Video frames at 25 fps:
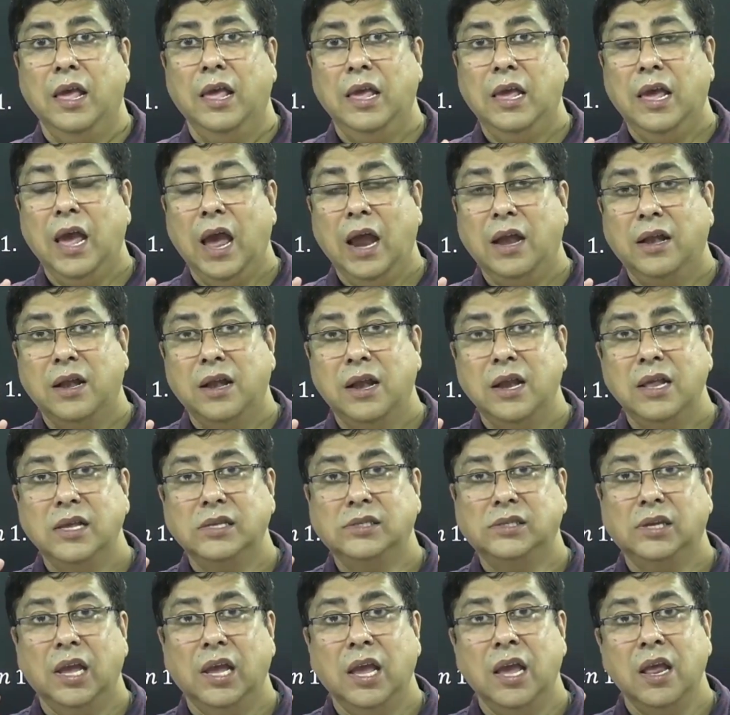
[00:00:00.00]
at
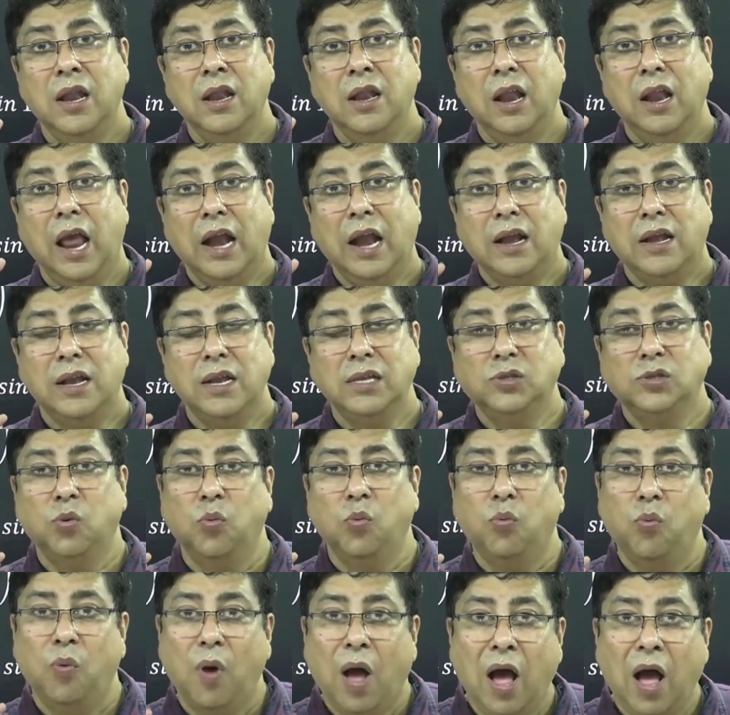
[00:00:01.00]
least
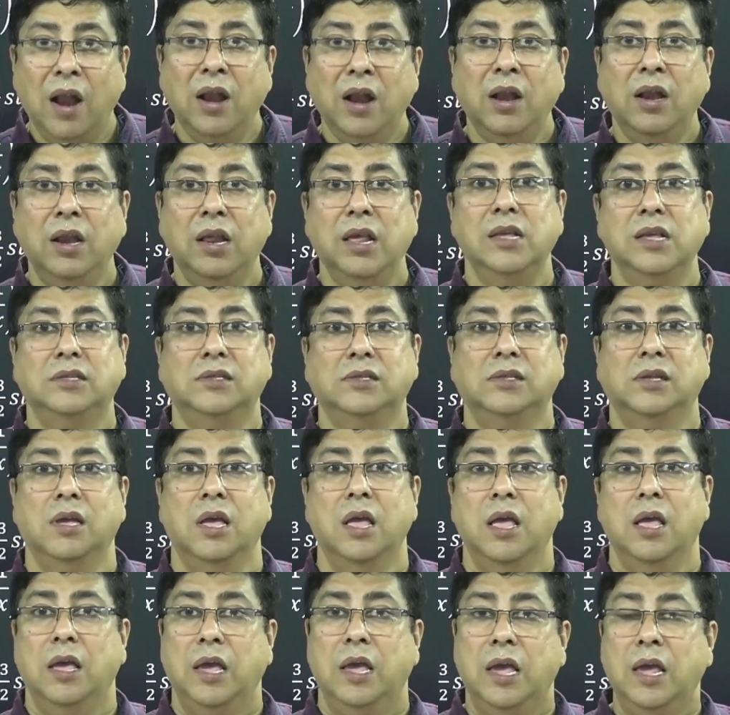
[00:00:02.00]
one is
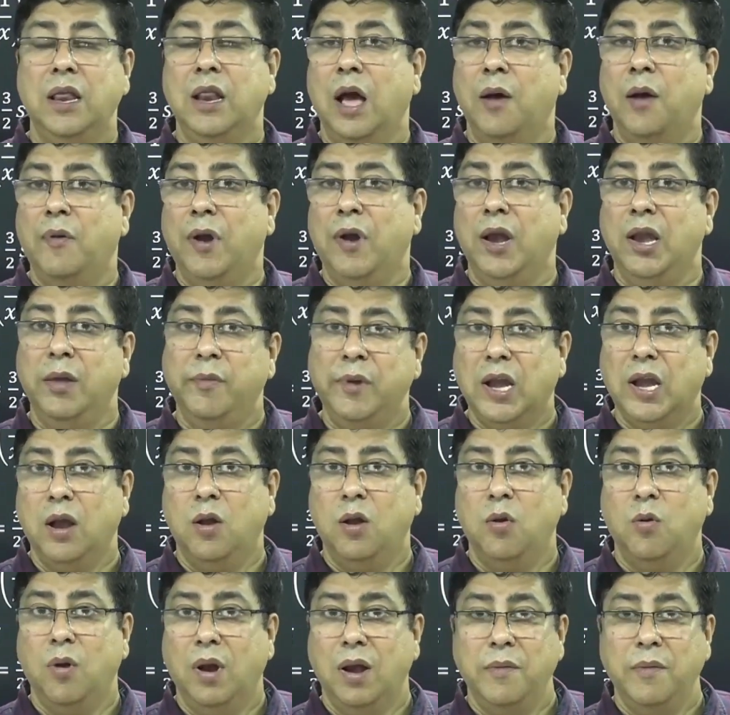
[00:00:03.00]
in upper limit and
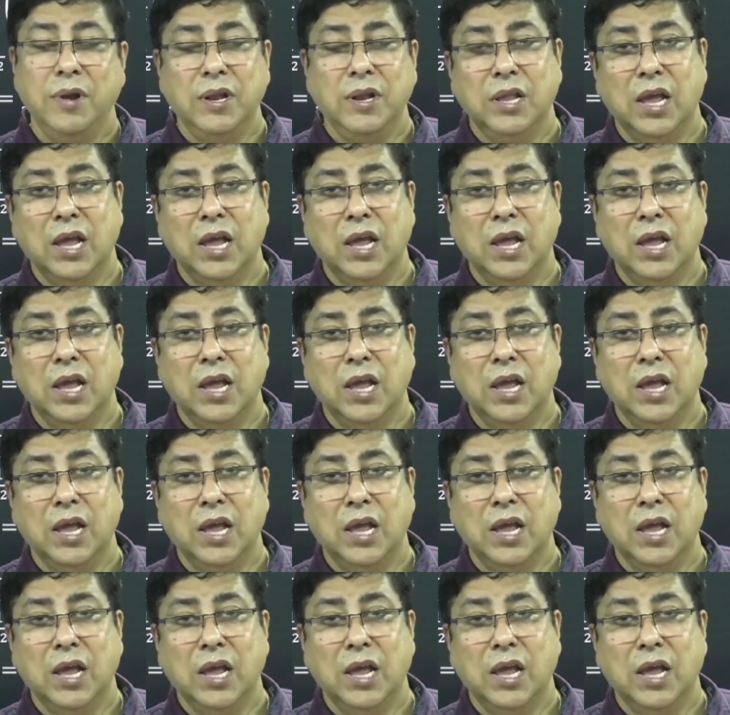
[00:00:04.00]
lower limit,